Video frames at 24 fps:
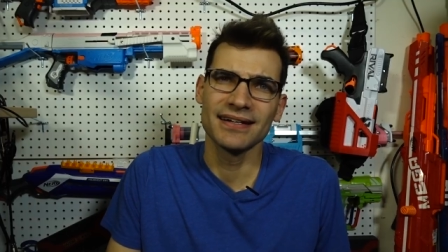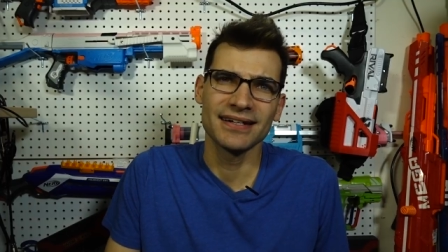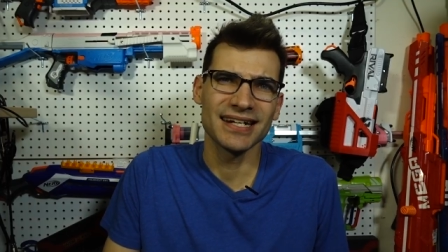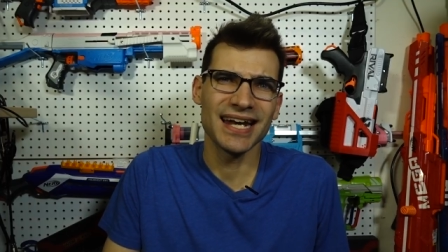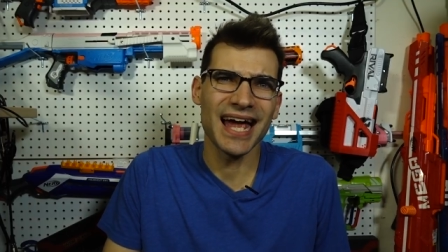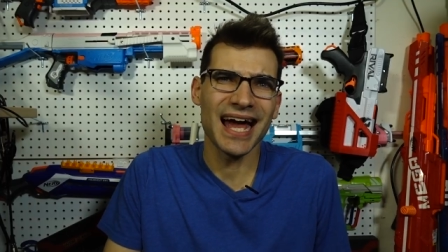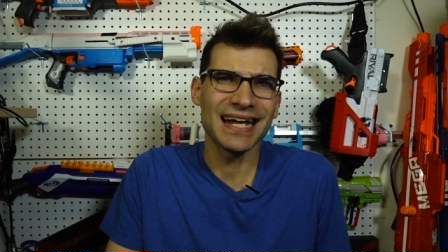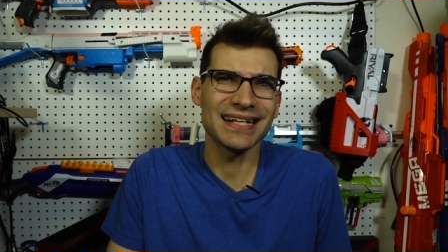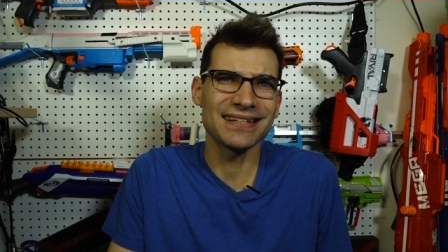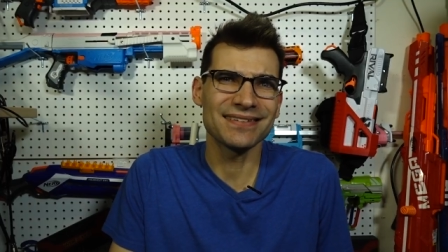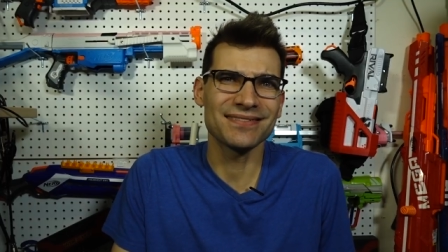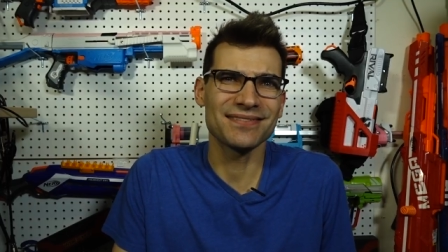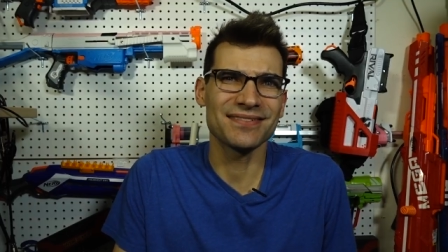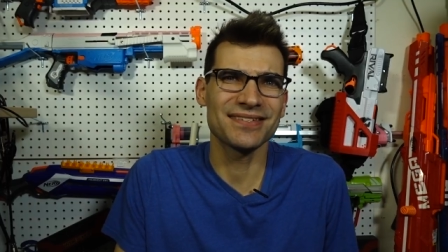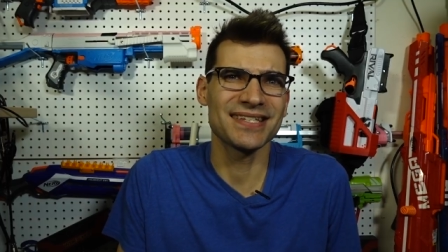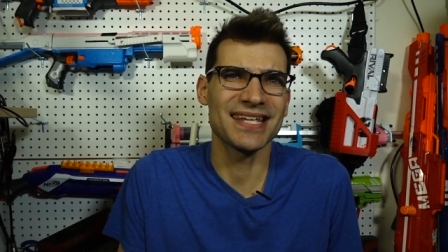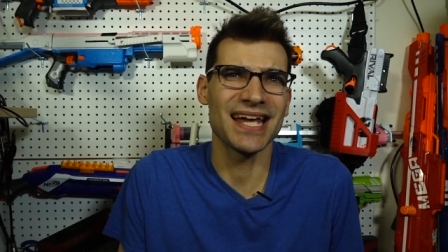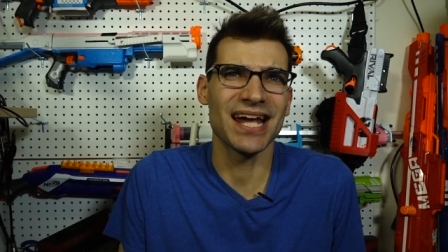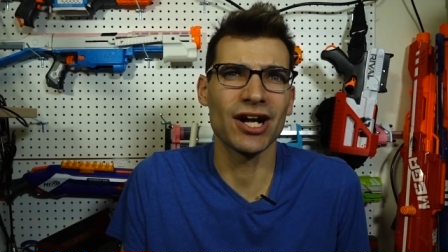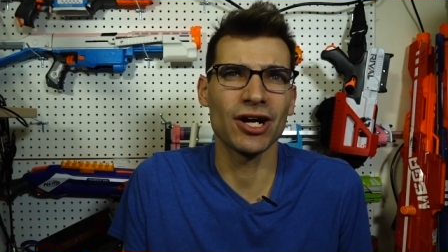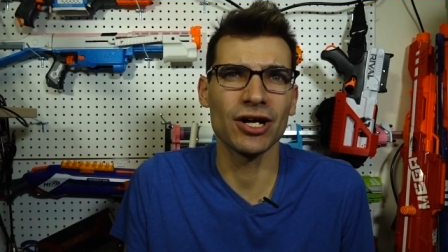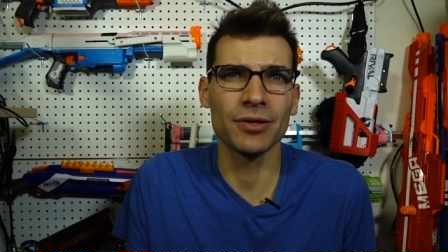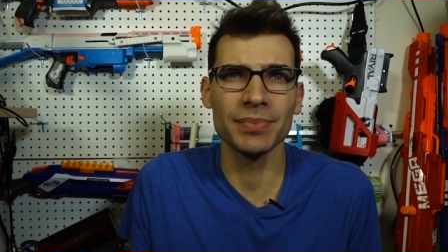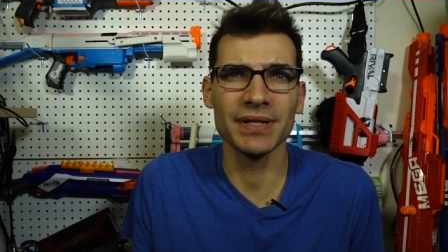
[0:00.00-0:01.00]
Not
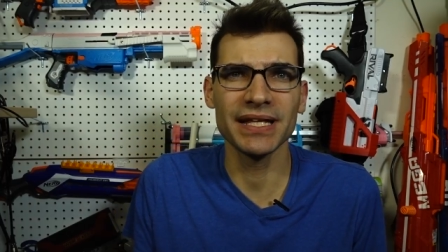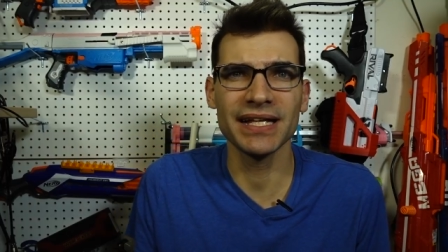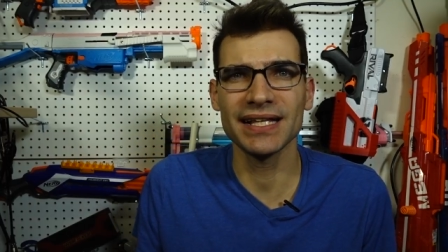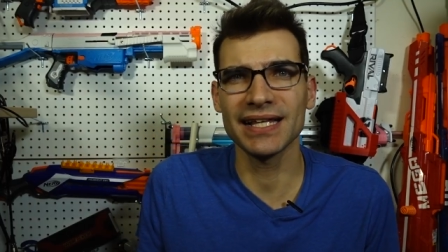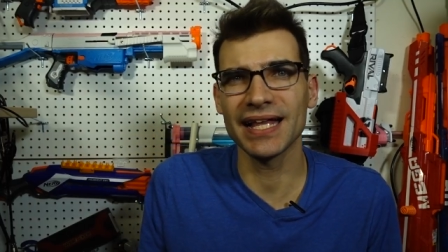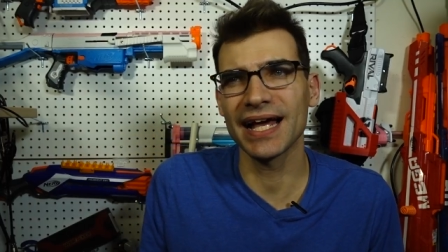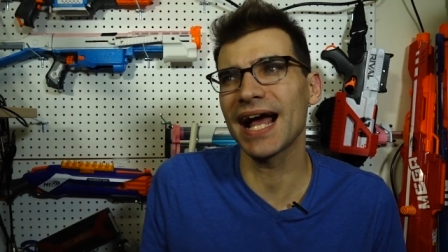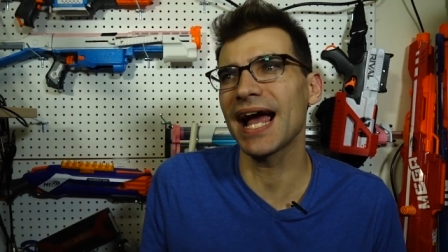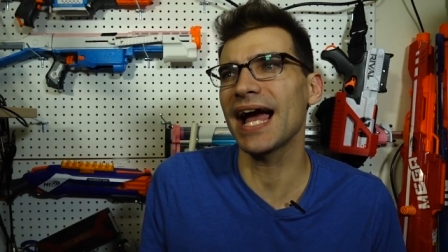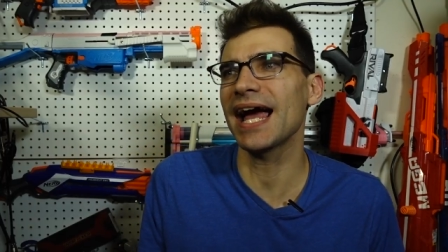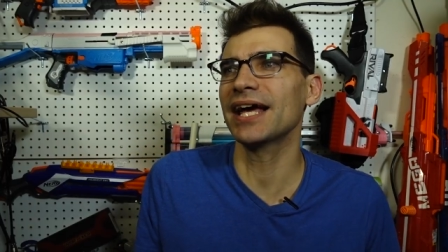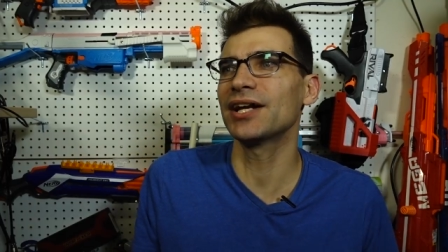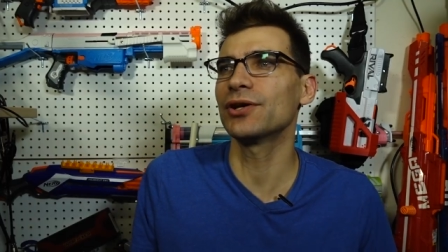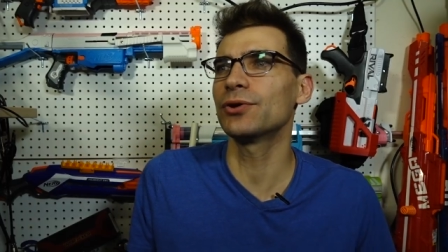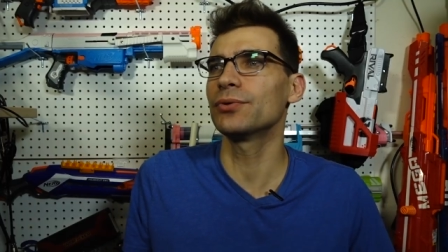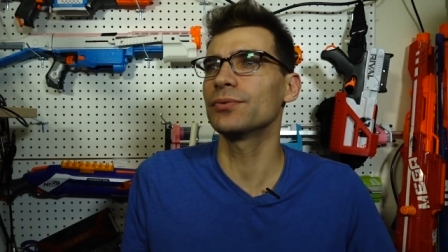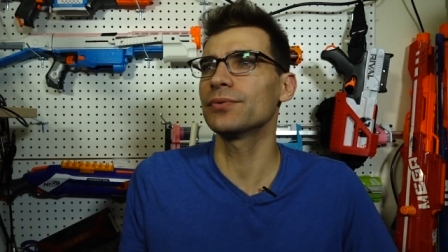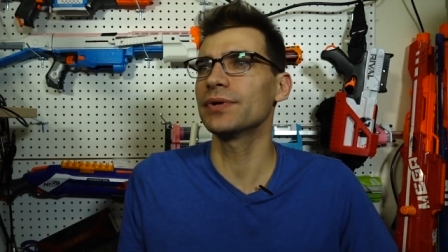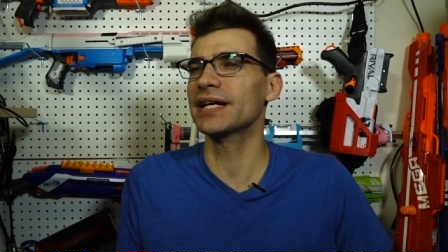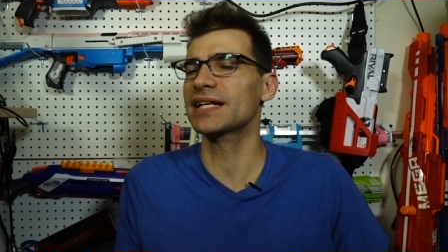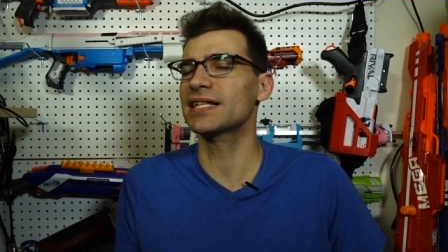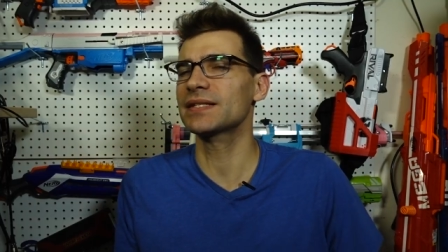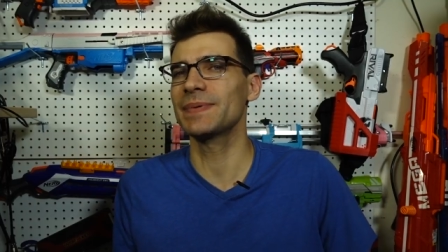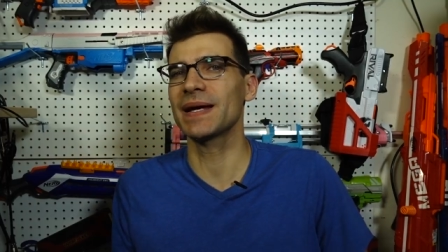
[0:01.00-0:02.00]
terribly. Like, I
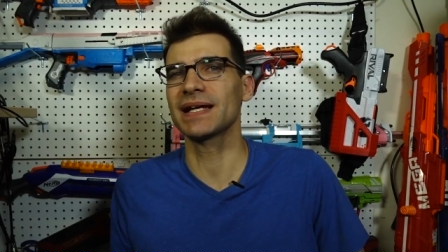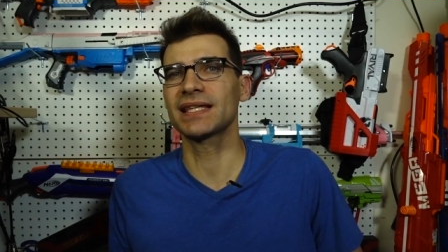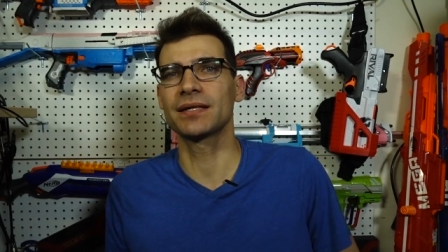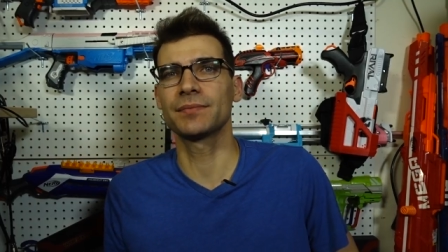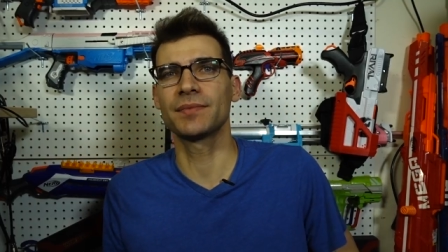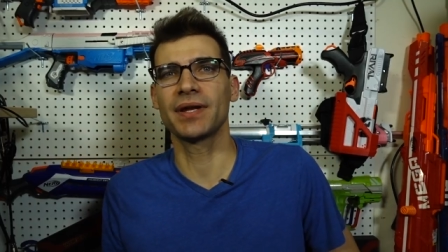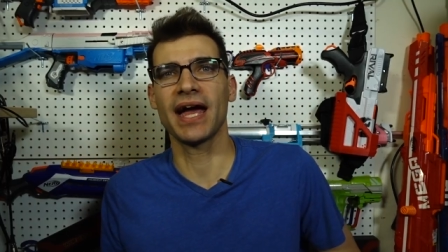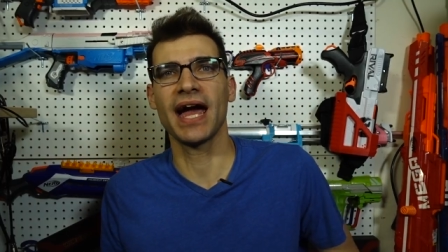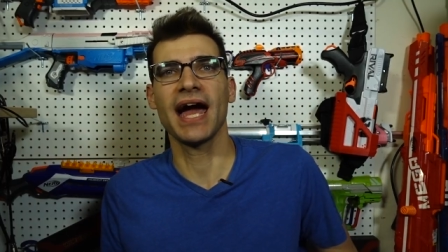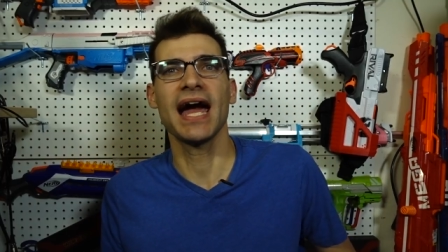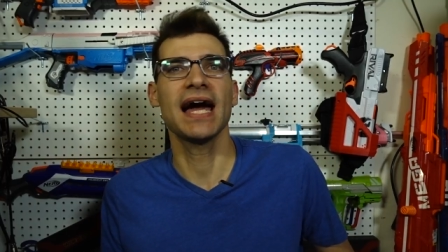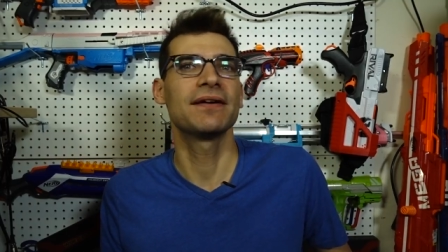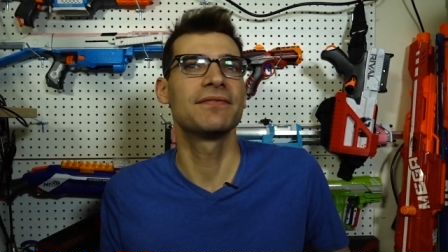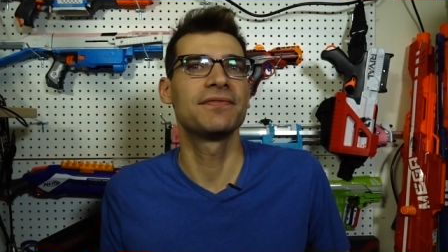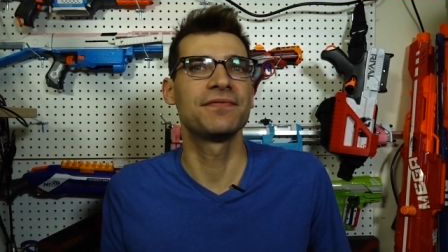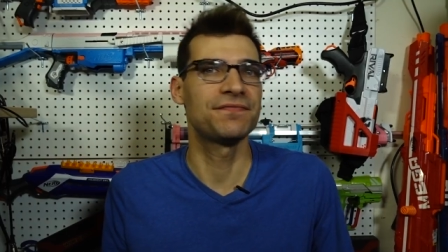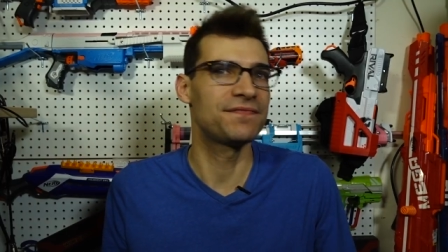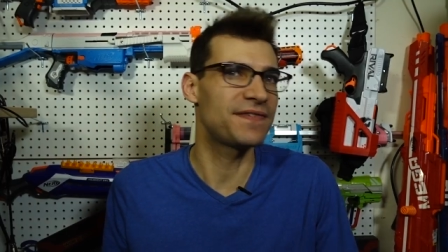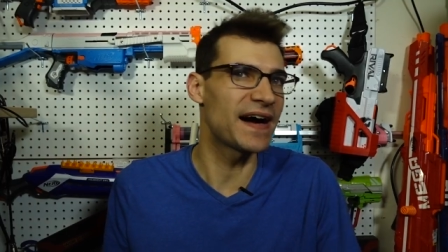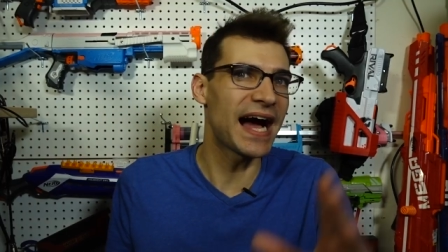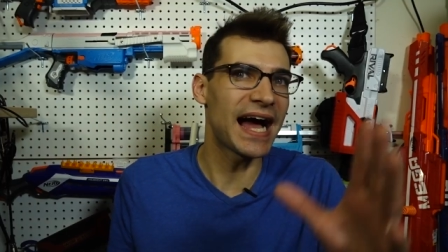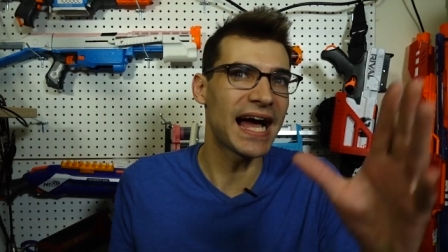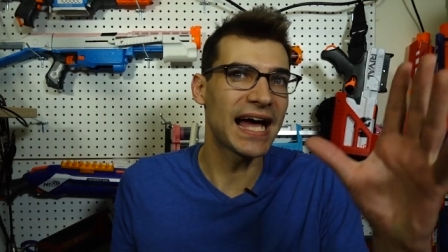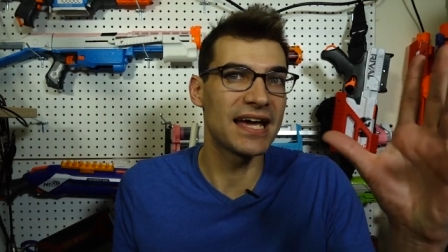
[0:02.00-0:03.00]
don't expect them to have
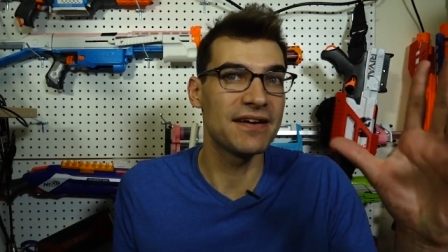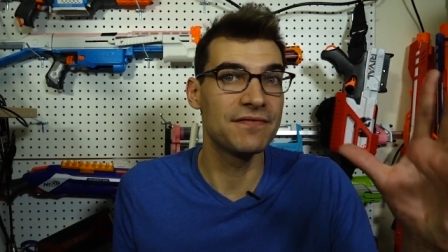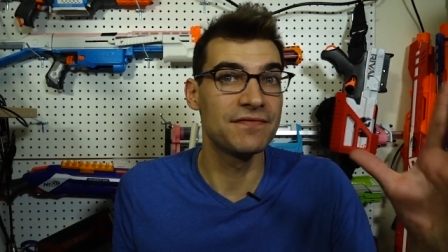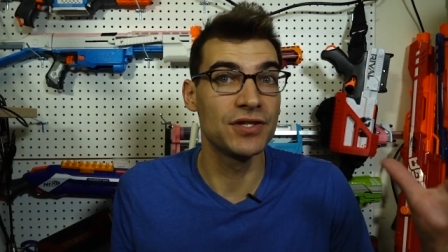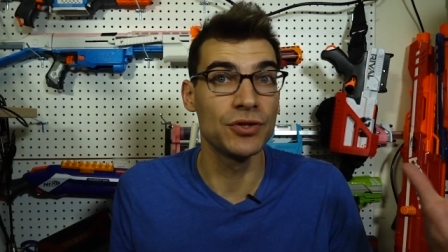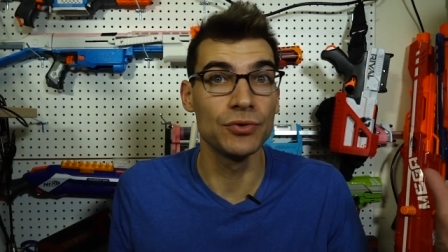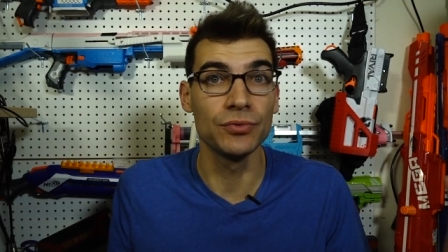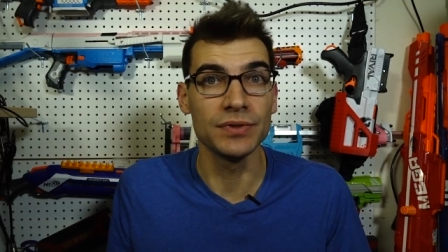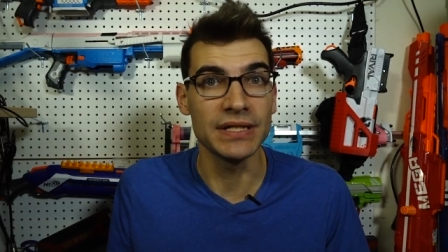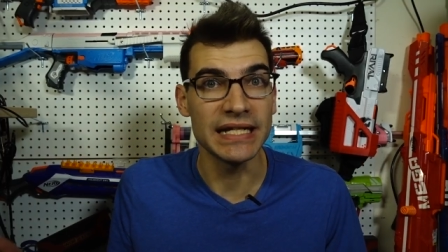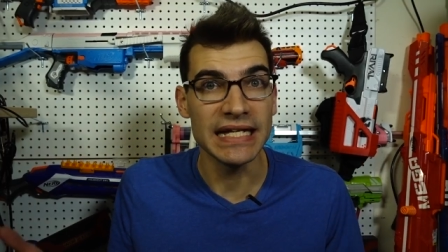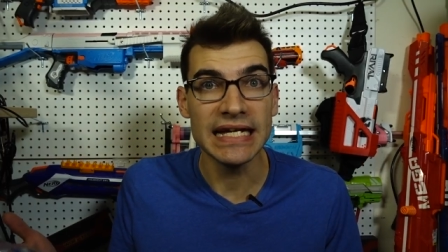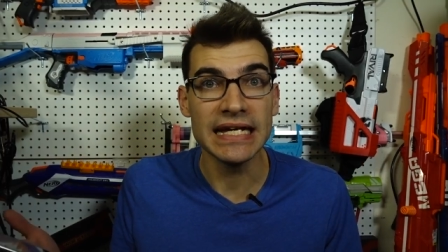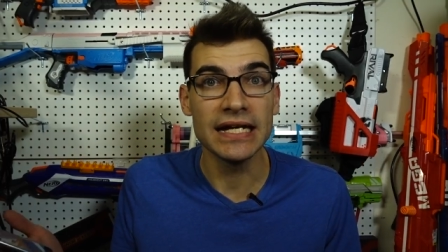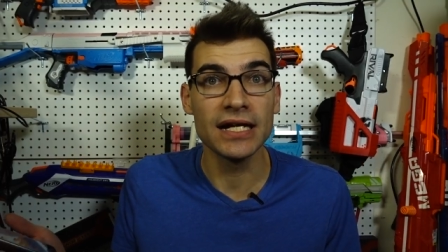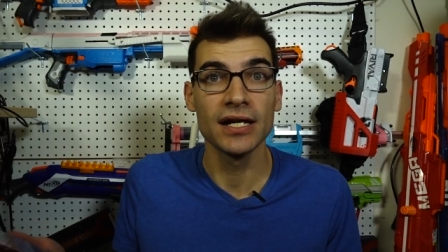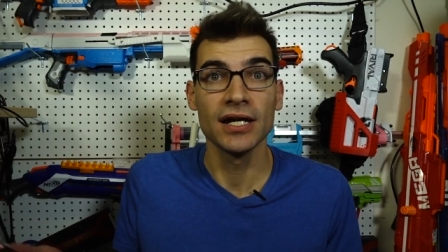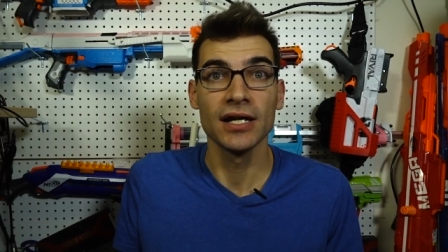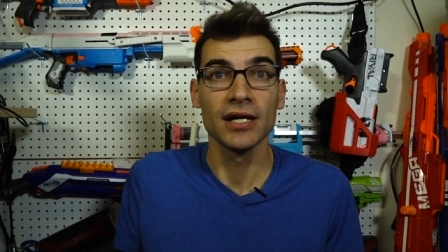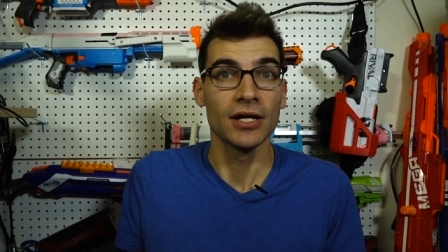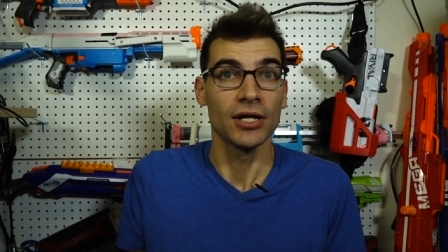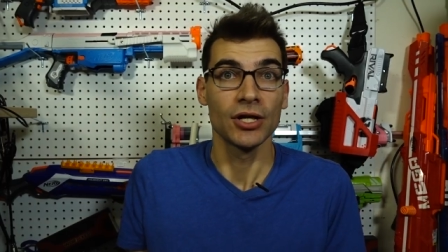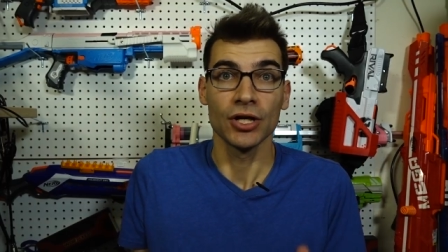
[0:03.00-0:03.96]
five unique,